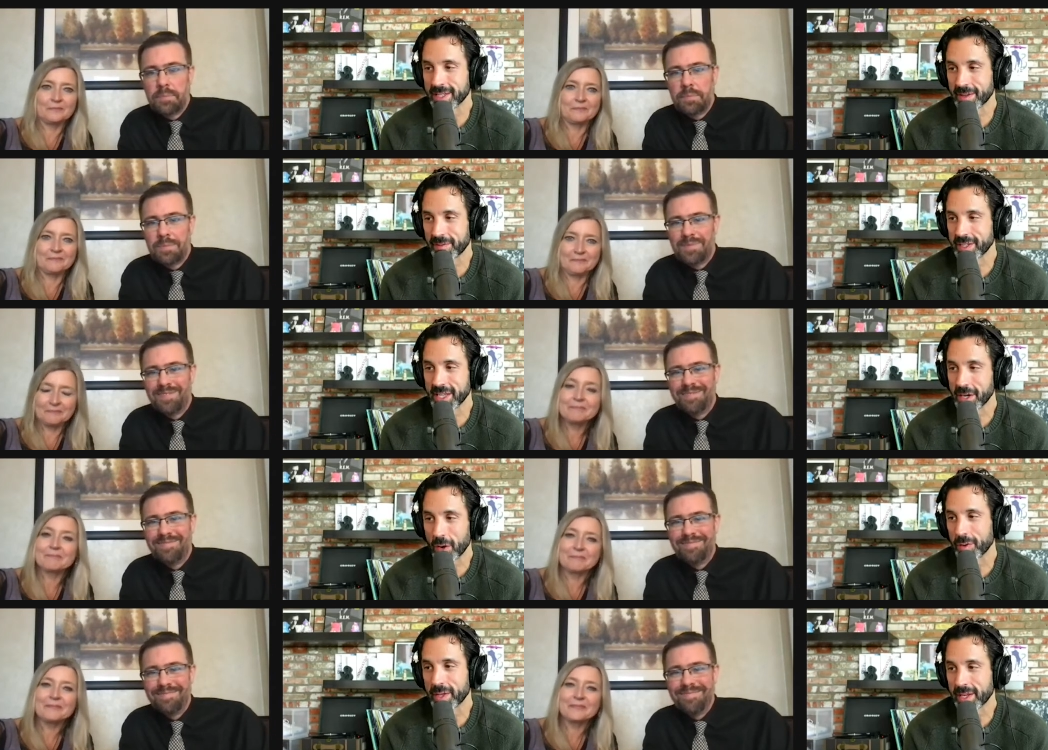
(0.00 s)
Speaker 1: if I say
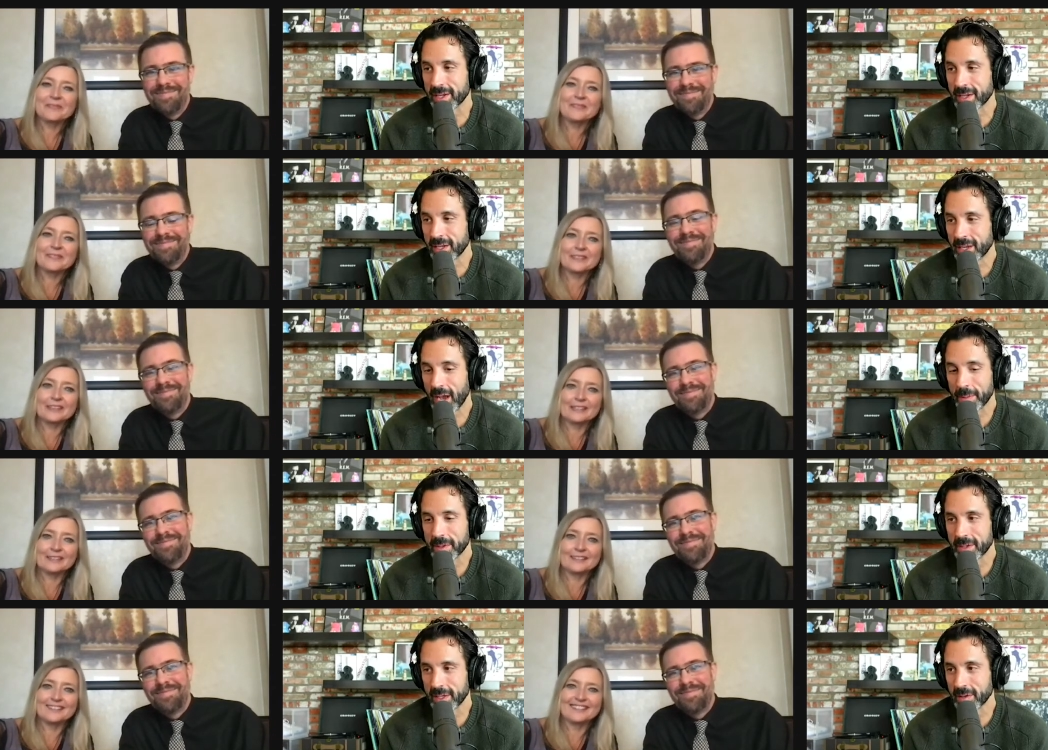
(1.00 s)
no, then I'm
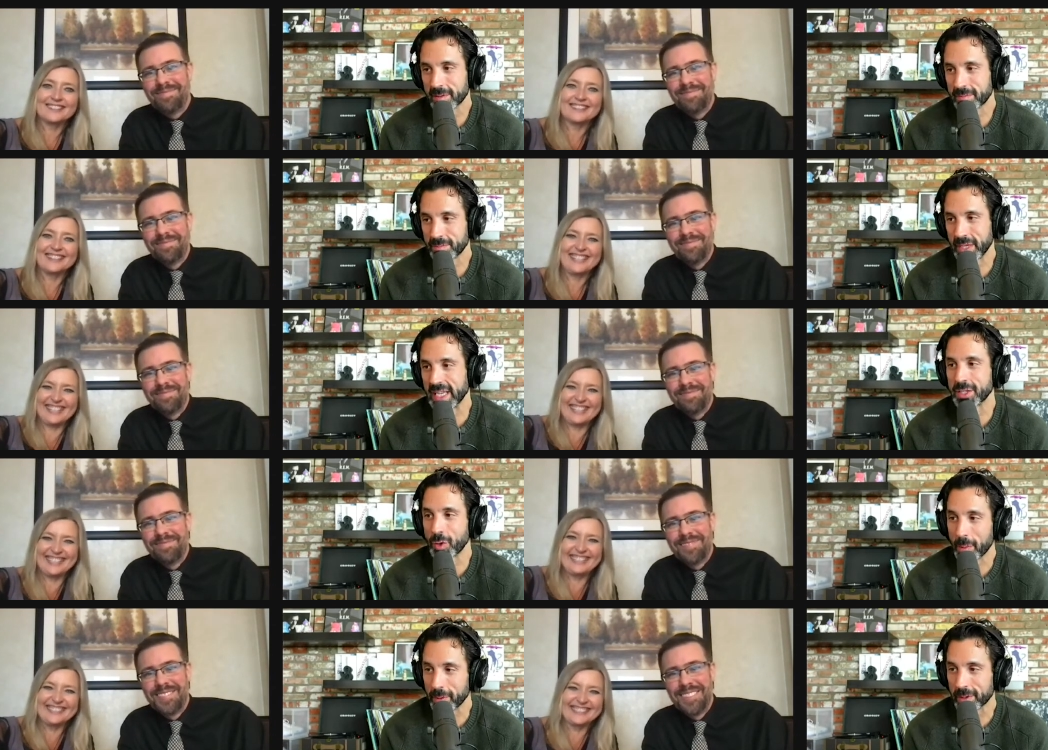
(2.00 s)
gonna you know be in
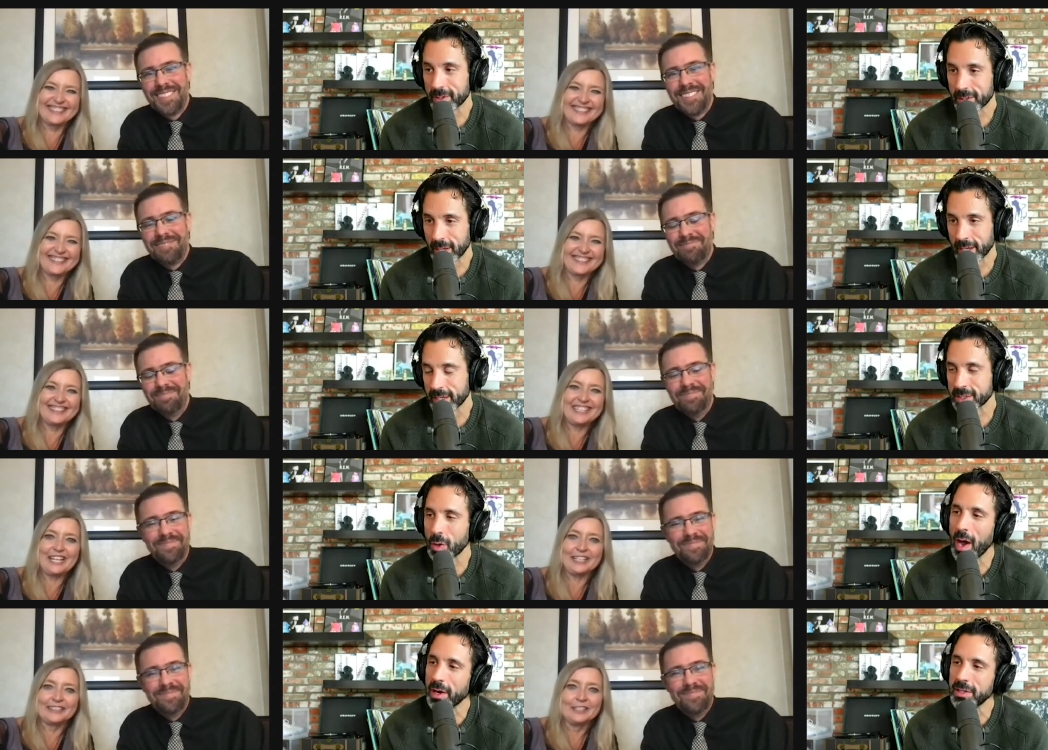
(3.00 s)
trouble. Like so, yes.
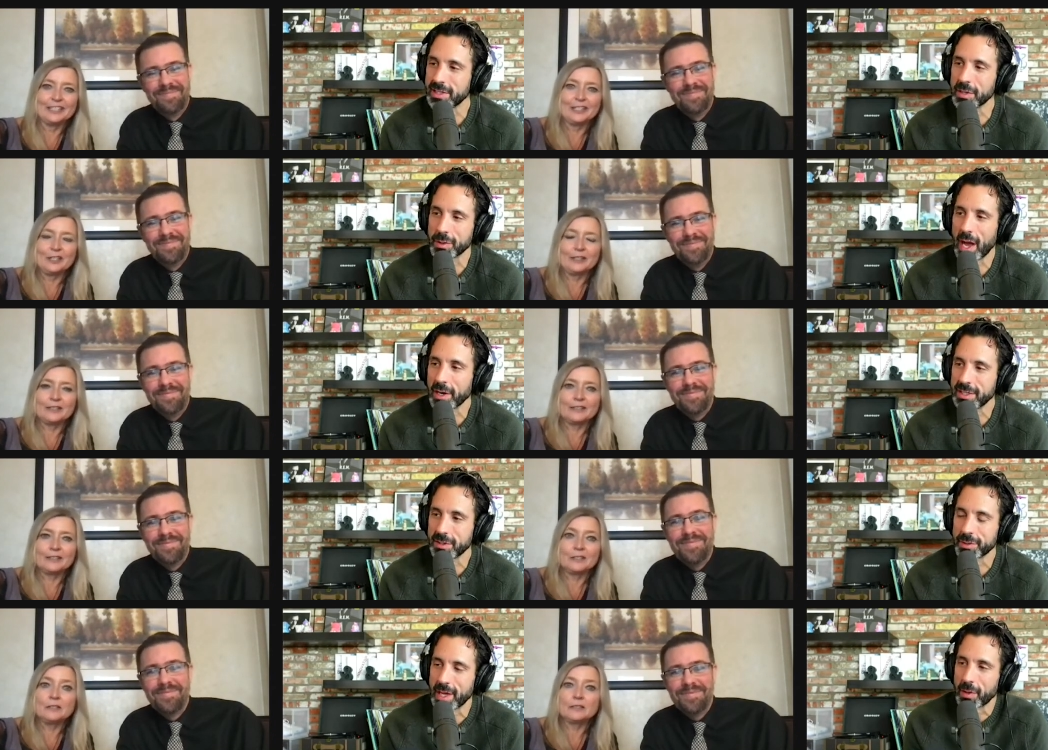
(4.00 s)
how do you deal, how do you deal
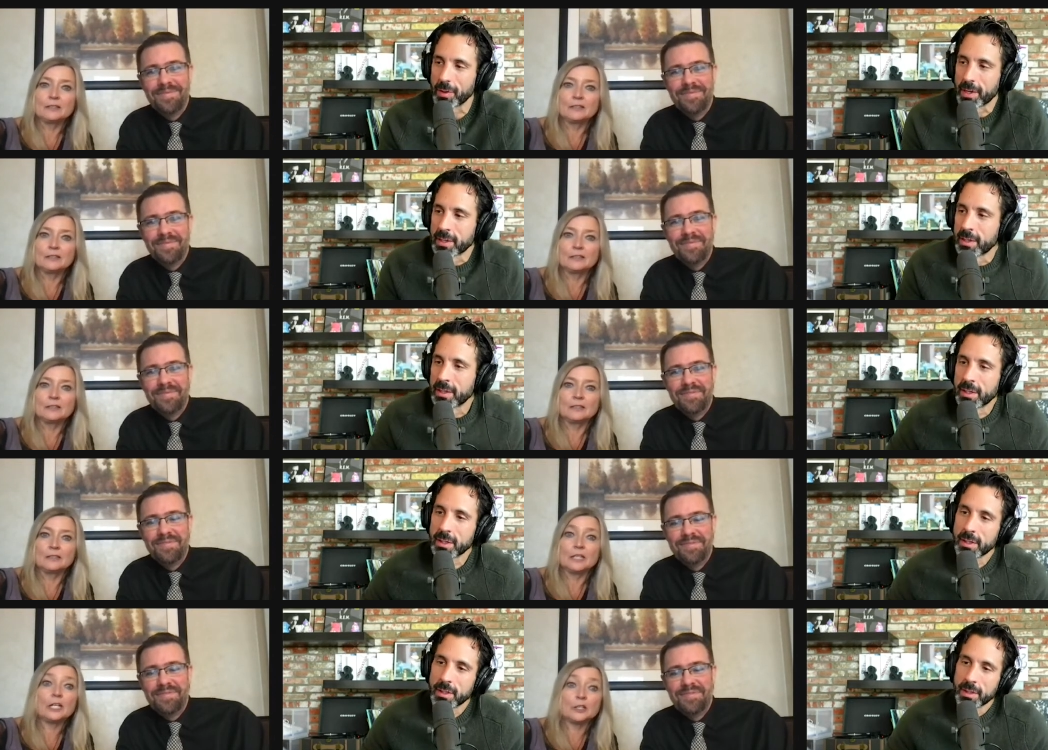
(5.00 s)
with that, Lorna?
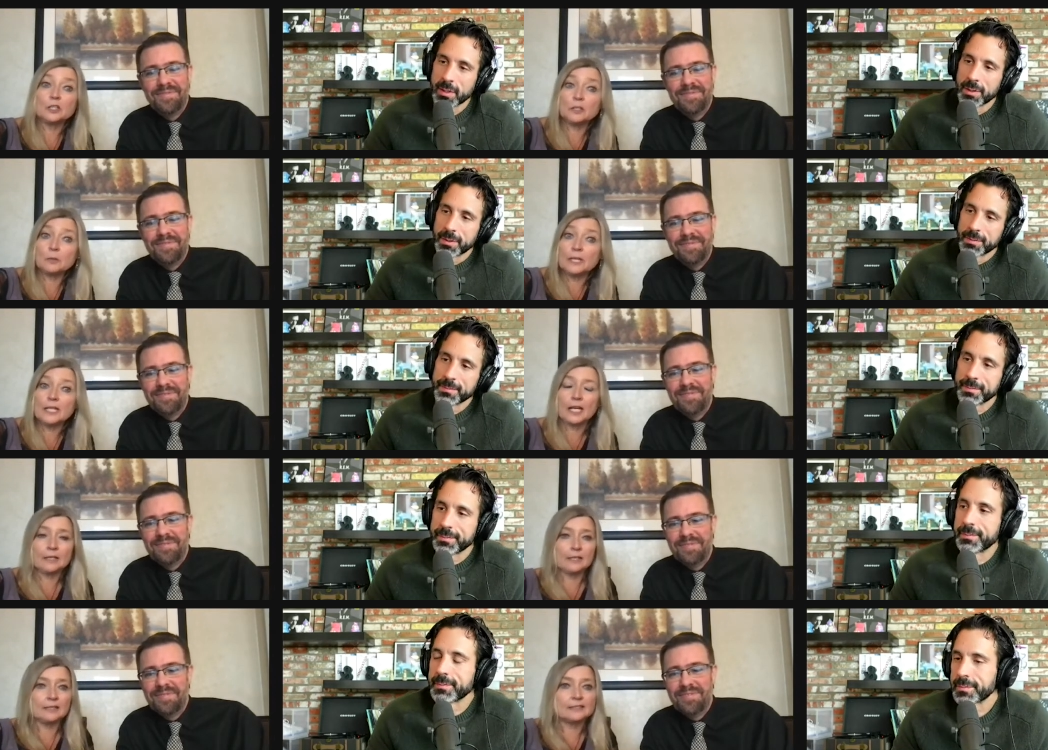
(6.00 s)
Speaker 2: Yeah, you know what? I
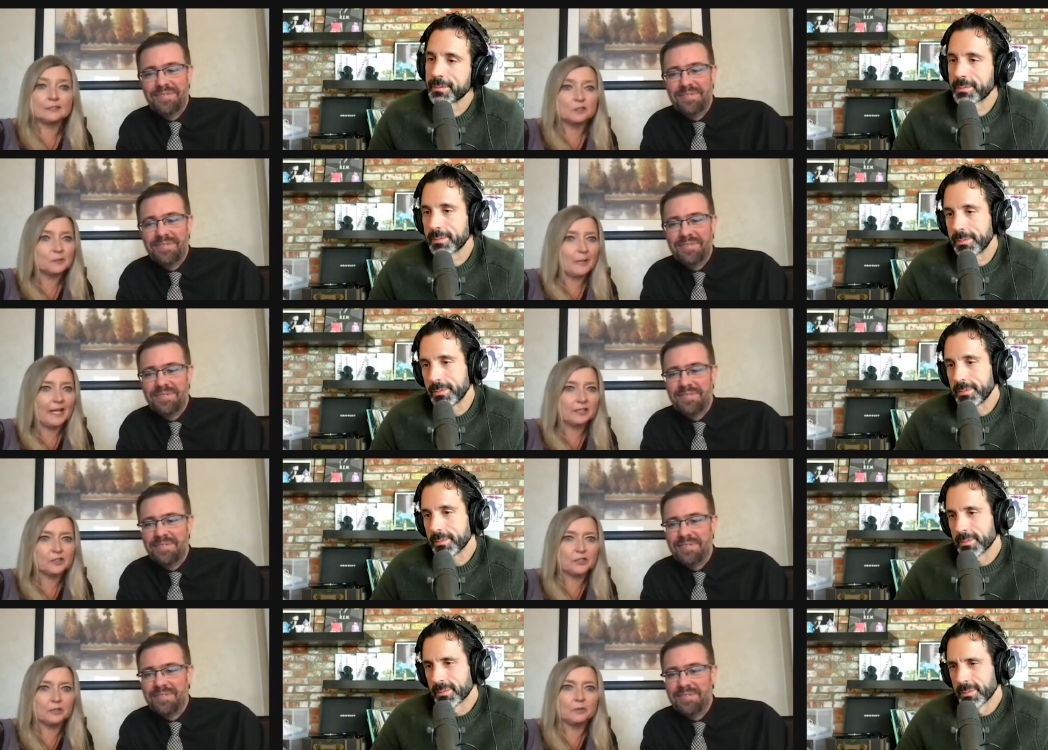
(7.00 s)
think this goes back
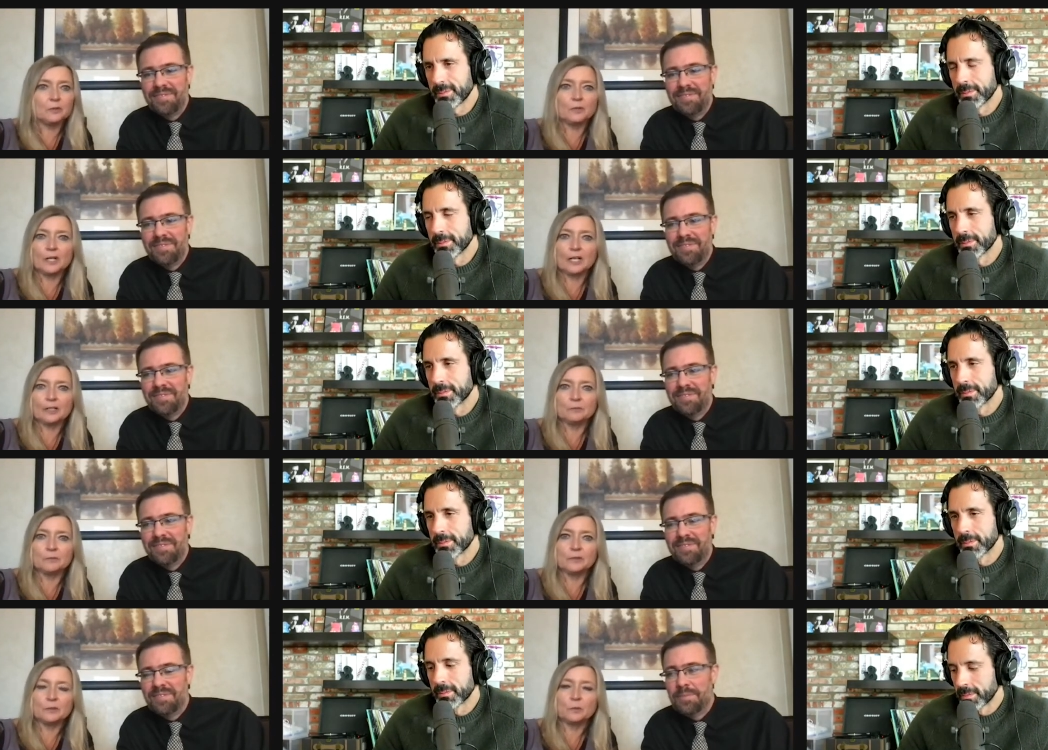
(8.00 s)
to
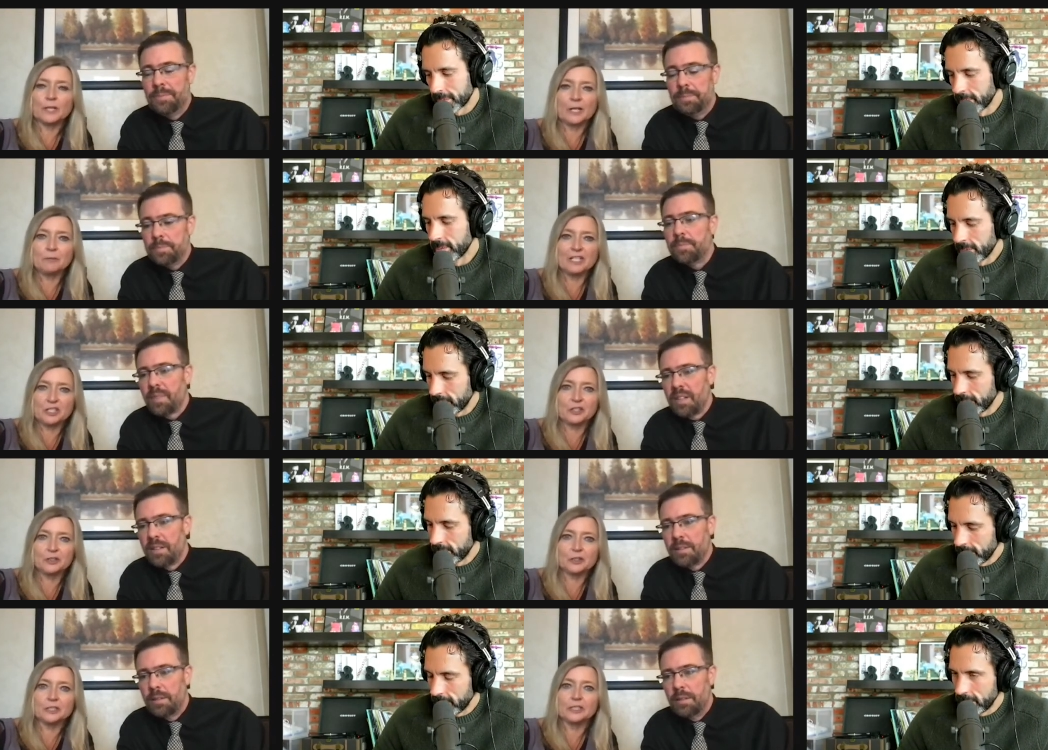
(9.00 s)
um, what I mentioned
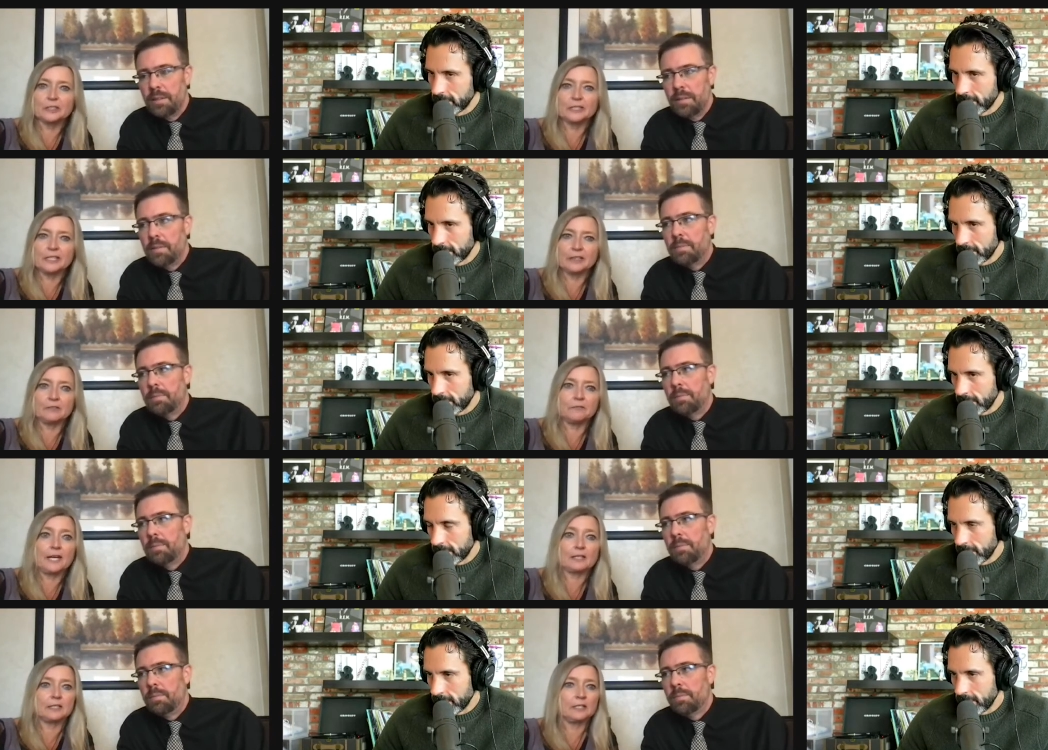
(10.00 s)
earlier in the
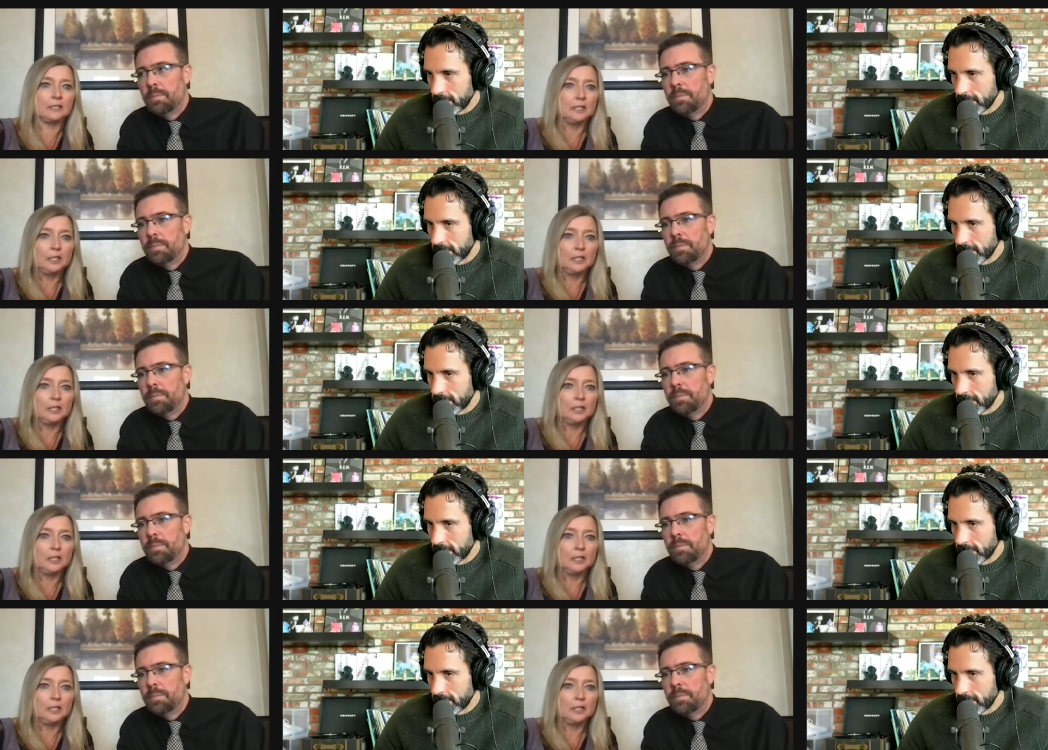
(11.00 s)
fact that